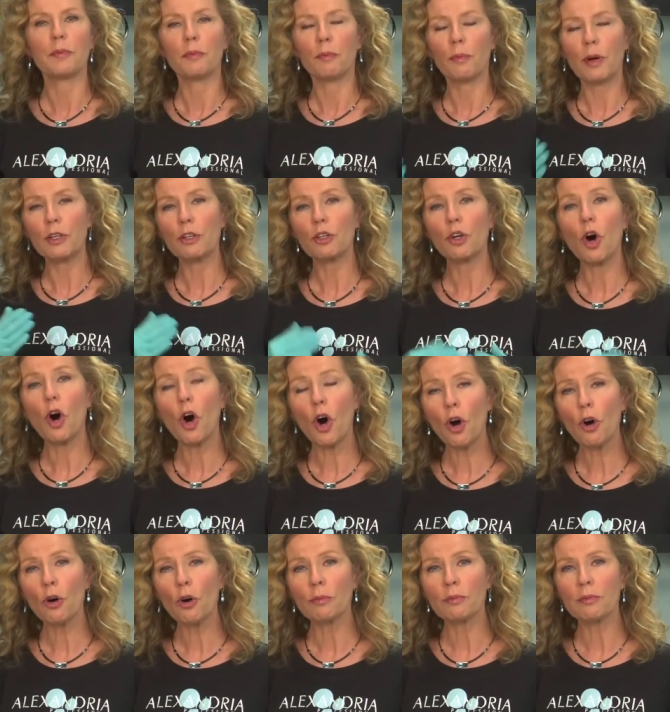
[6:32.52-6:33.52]
When you go
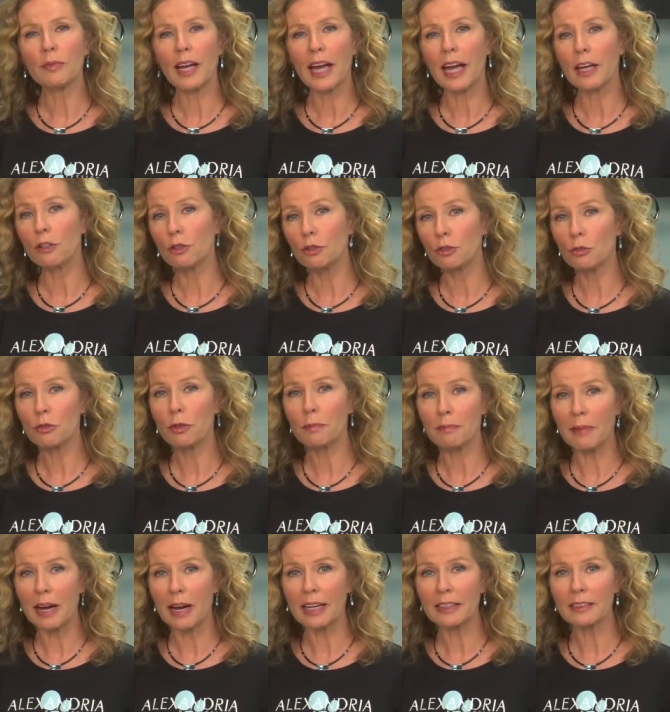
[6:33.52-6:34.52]
home and you do the
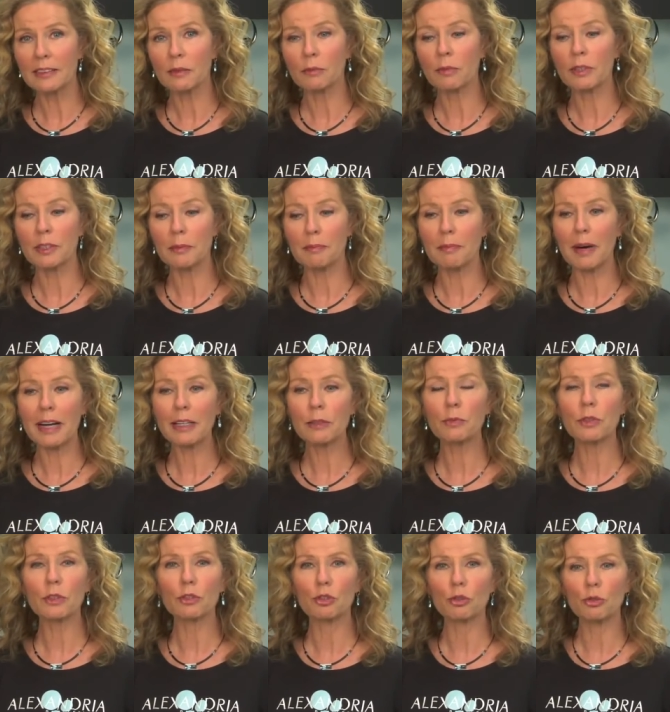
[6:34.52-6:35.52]
mud, what the mud
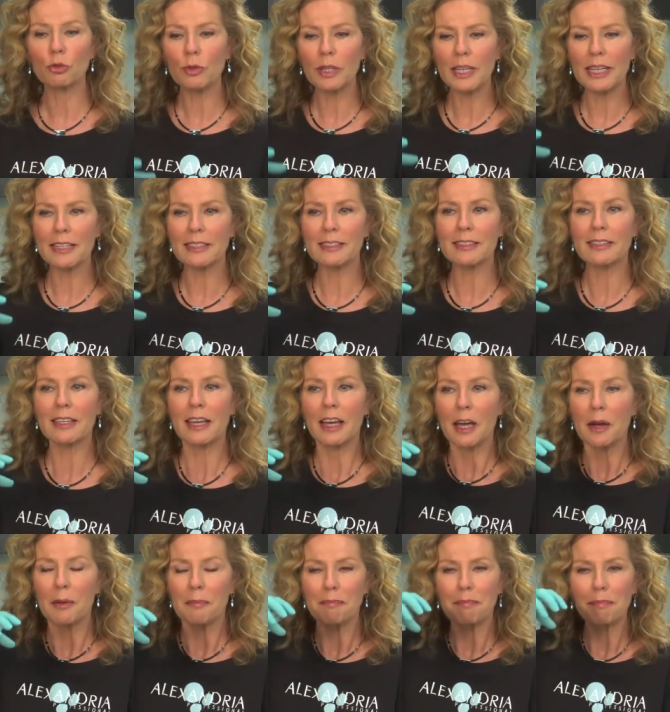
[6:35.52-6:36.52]
will do is
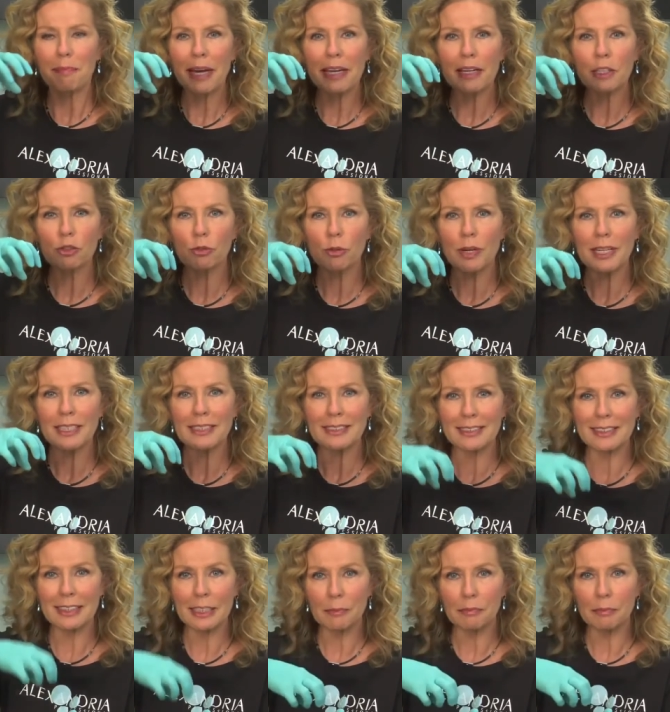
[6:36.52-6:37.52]

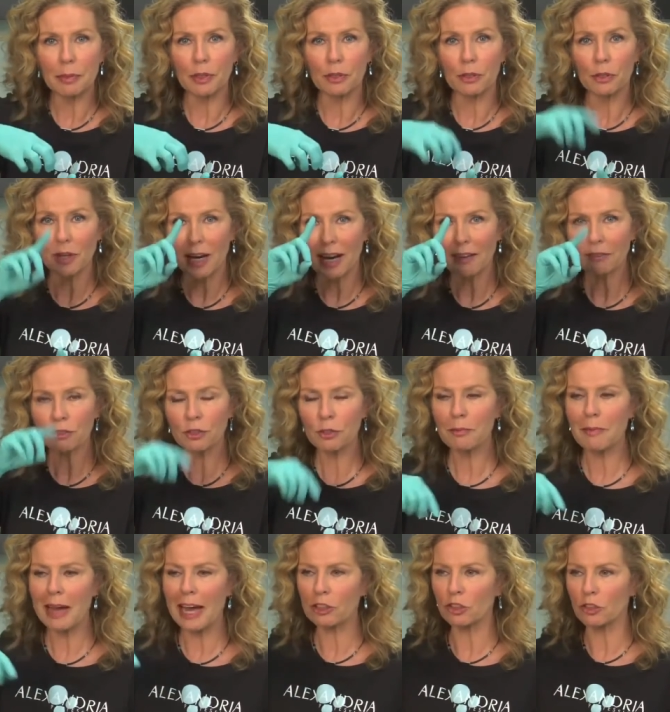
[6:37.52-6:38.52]
penetrate deeper. You have to
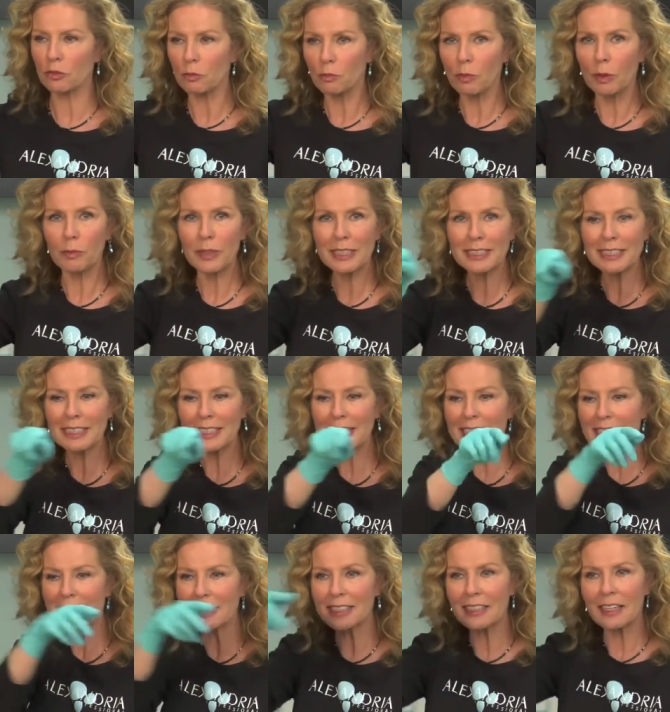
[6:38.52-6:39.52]
imagine when we did
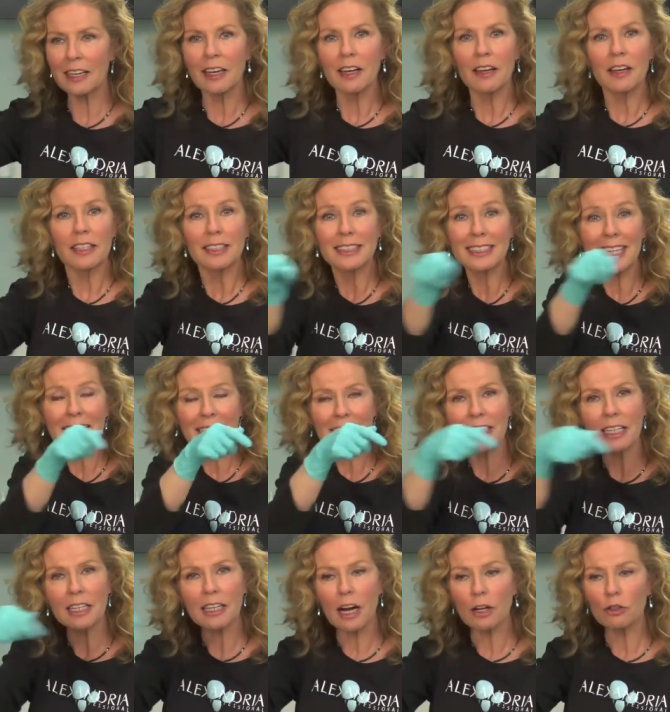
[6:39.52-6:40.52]
this
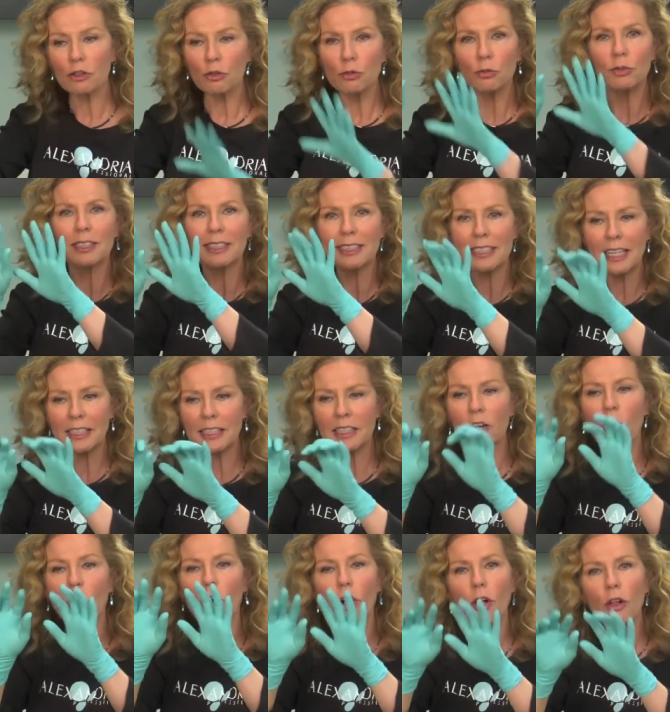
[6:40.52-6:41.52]
technique on you, sending
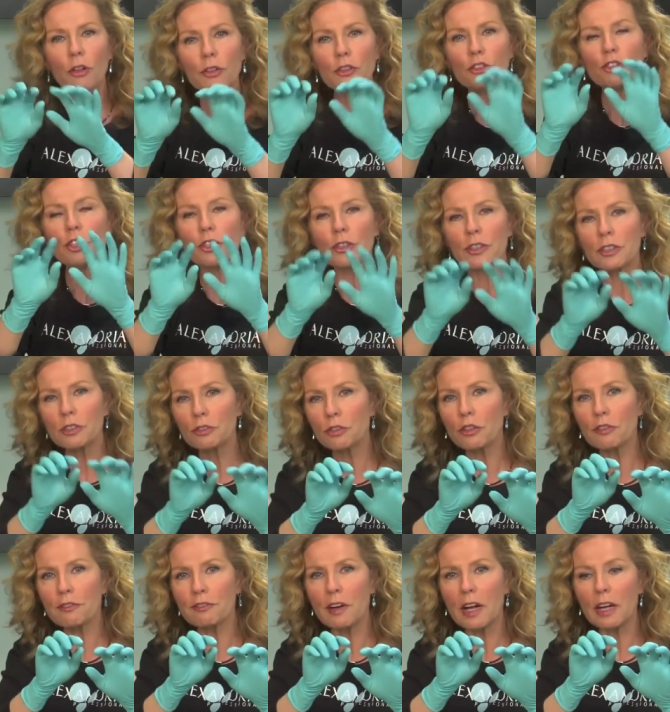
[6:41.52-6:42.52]
all the sugar into
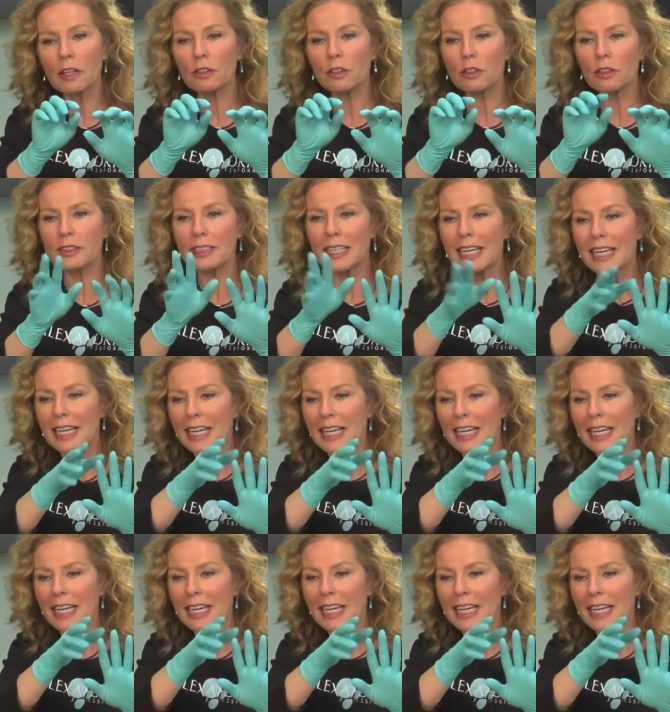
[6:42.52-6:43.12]
your follicles,